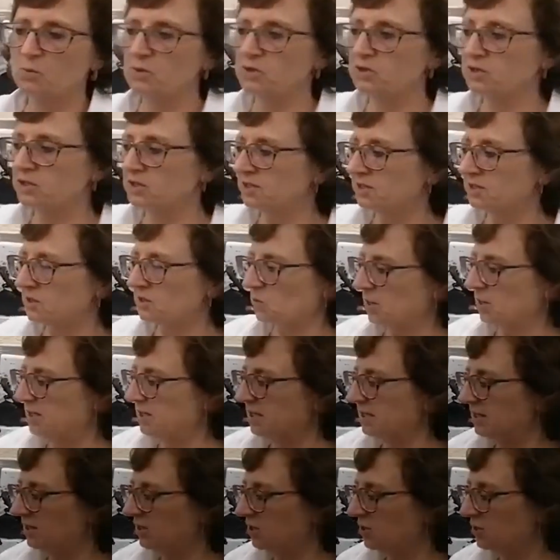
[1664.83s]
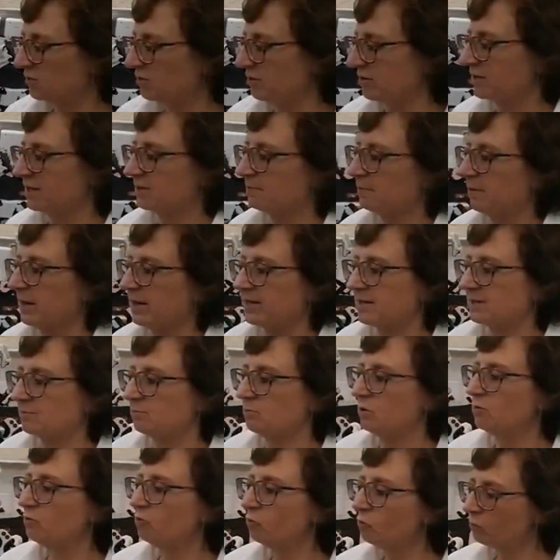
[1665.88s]
which is the 20-inch throat space
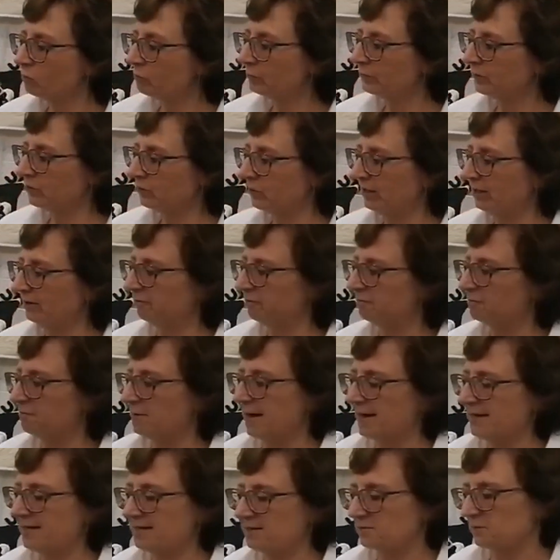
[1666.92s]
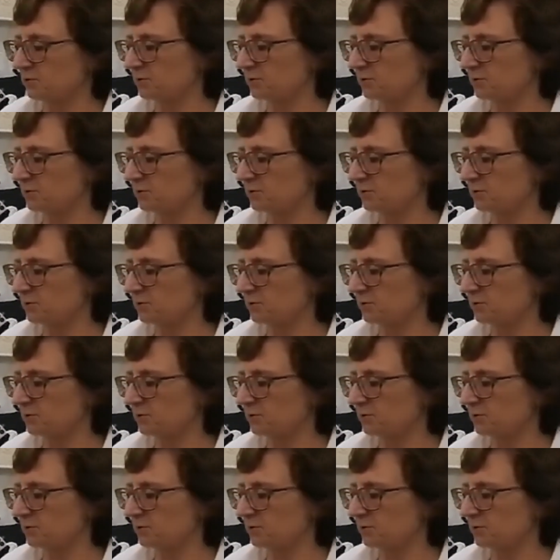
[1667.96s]
movable machine from Handy